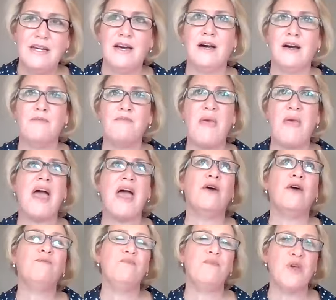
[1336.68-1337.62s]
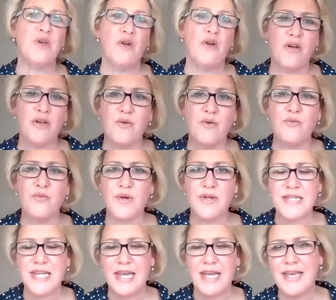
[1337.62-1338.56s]
um, how you know your
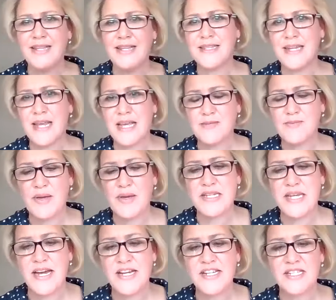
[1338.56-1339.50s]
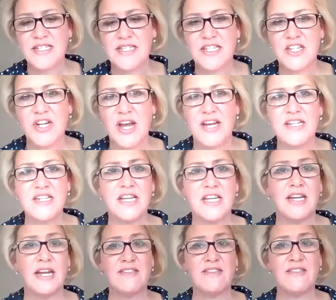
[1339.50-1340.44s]
routines and expectations are changing.
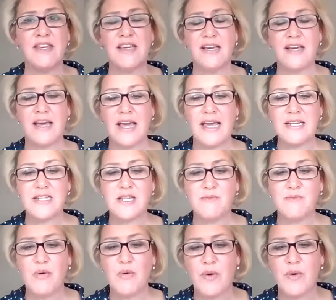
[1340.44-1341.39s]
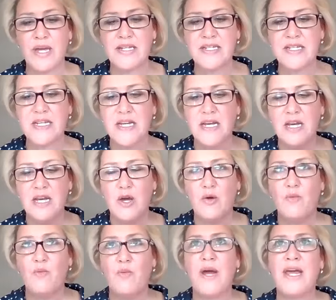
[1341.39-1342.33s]
And I think you can get to the point
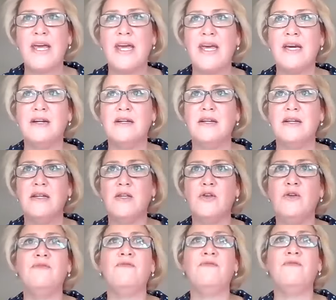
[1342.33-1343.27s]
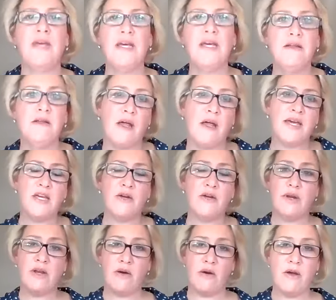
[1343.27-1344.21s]
where you feel like
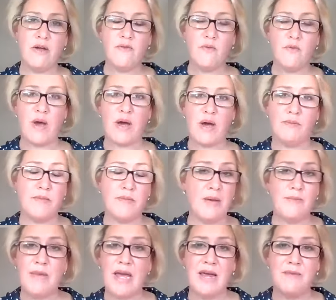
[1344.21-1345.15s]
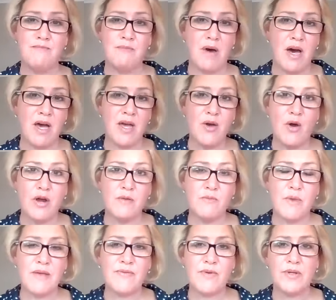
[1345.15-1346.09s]
you're in overwhelm. And in my home,
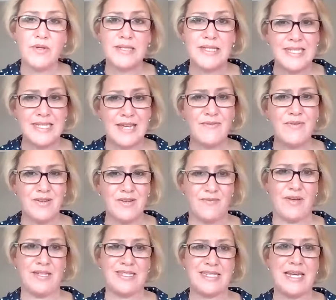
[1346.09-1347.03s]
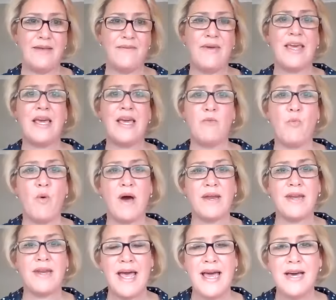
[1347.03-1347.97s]
we've got seven of us living in
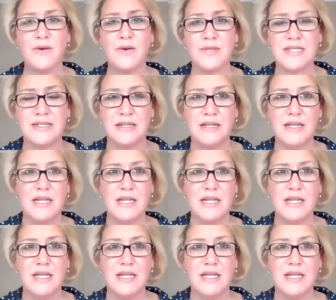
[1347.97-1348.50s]
one house.